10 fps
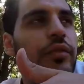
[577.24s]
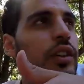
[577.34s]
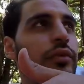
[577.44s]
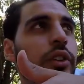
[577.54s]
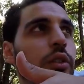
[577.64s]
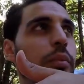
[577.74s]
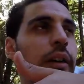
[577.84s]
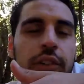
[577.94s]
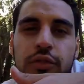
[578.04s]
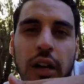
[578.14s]
first video will
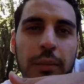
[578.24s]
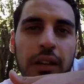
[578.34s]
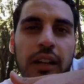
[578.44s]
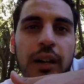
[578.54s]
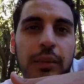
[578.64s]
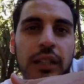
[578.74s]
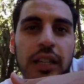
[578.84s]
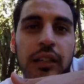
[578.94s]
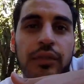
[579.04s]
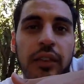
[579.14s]
probably drop in a couple
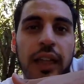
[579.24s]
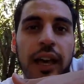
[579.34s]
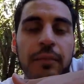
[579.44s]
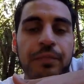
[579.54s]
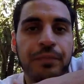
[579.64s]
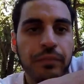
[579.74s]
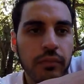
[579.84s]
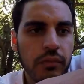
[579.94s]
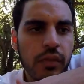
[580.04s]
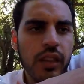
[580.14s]
days for that.
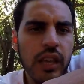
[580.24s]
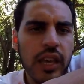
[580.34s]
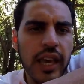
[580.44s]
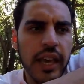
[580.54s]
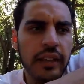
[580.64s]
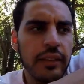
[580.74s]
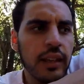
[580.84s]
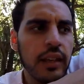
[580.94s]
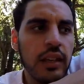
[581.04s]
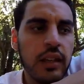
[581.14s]
And
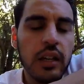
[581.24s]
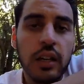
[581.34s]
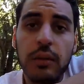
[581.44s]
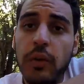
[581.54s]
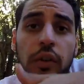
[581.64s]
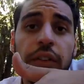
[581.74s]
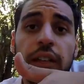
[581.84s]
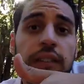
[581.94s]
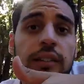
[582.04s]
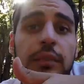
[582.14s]
um,
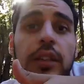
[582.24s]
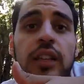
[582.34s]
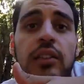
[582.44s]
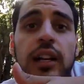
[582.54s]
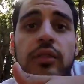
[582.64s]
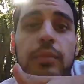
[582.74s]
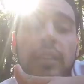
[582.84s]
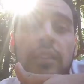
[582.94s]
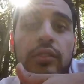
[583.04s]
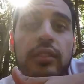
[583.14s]
hopefully it's something that you guys will be
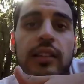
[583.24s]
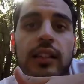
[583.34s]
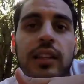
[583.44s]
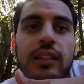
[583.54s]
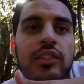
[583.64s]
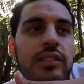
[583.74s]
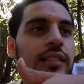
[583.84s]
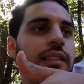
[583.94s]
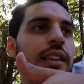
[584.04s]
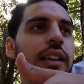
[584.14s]
interested in just to
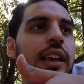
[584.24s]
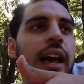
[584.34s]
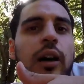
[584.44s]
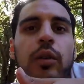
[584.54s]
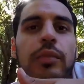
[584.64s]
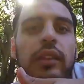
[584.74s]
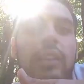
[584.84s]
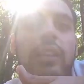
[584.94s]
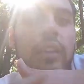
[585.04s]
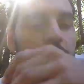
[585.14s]
see how we build
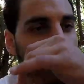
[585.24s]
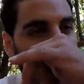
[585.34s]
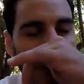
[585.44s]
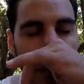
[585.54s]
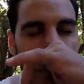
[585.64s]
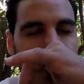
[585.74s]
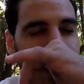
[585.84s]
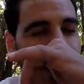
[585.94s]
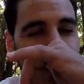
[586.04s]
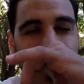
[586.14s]
the car, how we put it
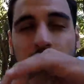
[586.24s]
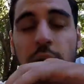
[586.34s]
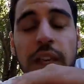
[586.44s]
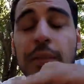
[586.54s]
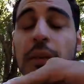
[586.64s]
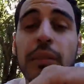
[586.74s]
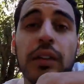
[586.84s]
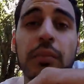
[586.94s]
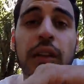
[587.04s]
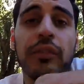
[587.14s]
together, and how we keep the
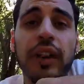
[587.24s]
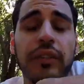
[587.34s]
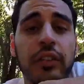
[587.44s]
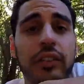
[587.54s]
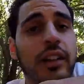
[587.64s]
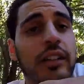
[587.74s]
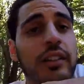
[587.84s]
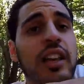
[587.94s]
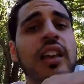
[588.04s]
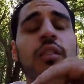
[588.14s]
build below $500.
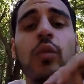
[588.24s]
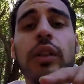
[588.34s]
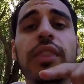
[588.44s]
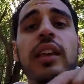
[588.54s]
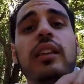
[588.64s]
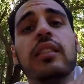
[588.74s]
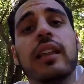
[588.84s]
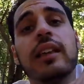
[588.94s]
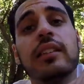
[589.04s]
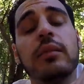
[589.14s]
One thing
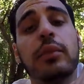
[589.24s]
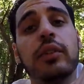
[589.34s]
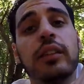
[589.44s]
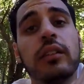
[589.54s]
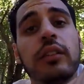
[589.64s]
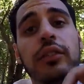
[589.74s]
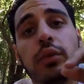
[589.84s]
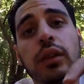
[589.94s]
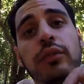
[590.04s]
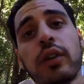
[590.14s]
that is important to note for
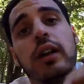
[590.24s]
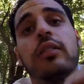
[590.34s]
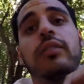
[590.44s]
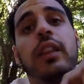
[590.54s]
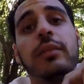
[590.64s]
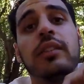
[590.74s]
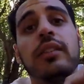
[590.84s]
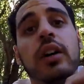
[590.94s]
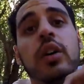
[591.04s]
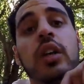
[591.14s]
24 hour of lemons
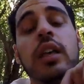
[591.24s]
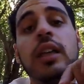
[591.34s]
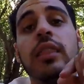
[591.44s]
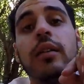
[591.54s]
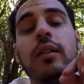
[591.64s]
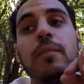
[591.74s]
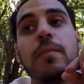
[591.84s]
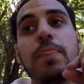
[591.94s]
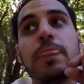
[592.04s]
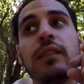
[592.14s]
though, the
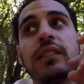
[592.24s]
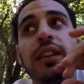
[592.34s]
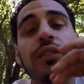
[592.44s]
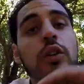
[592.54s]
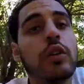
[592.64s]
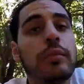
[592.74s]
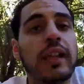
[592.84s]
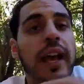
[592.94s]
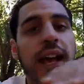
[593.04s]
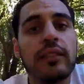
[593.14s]
safety
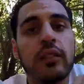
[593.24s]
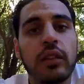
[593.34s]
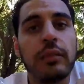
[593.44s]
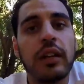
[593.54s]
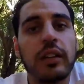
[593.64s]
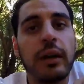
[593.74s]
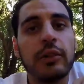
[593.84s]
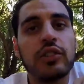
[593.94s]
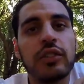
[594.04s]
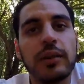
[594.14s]
equipment has no limit on how
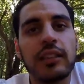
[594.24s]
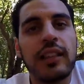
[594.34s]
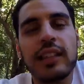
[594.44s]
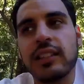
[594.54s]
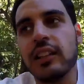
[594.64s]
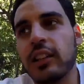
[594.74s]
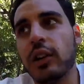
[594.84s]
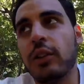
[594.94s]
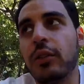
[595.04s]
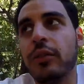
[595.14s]
much you spend. So that's gonna
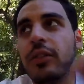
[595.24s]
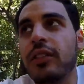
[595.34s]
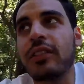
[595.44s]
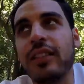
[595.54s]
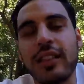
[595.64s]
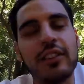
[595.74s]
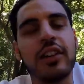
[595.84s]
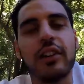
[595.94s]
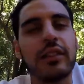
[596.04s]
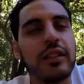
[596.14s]
go you
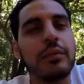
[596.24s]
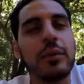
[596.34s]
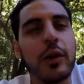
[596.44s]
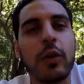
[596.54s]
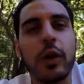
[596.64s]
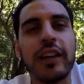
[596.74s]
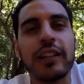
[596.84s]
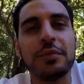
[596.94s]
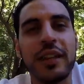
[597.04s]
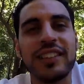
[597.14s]
know gonna be quite
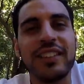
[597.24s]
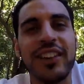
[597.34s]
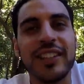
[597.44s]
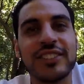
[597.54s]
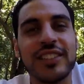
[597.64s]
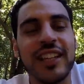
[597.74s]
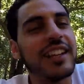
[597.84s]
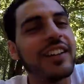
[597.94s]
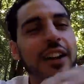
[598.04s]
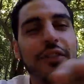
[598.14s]
expensive actually and
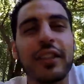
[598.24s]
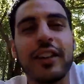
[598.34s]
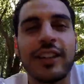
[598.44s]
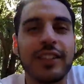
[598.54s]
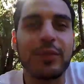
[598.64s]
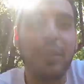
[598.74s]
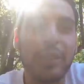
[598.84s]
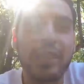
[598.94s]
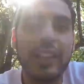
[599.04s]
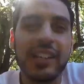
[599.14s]
I'll cover the cost of
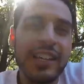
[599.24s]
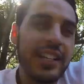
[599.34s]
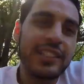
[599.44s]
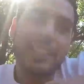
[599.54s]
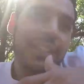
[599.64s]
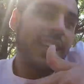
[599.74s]
everything just in